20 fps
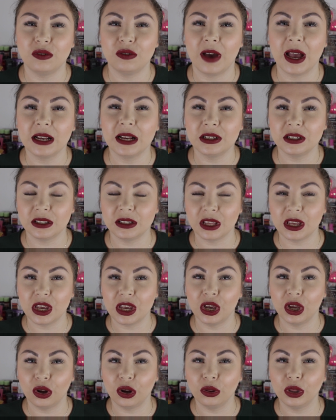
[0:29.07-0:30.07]
Direct is that
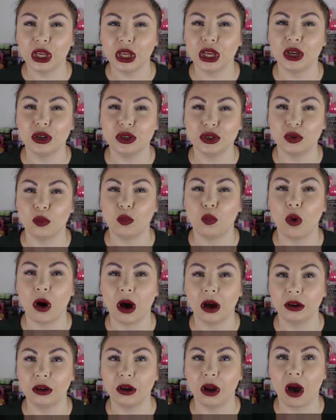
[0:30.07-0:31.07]
you can only use
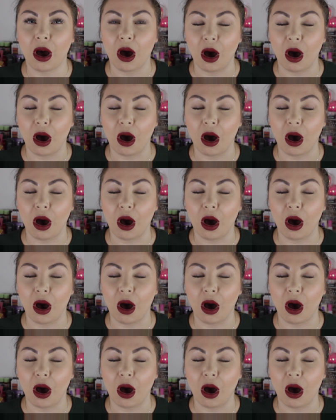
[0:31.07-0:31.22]
one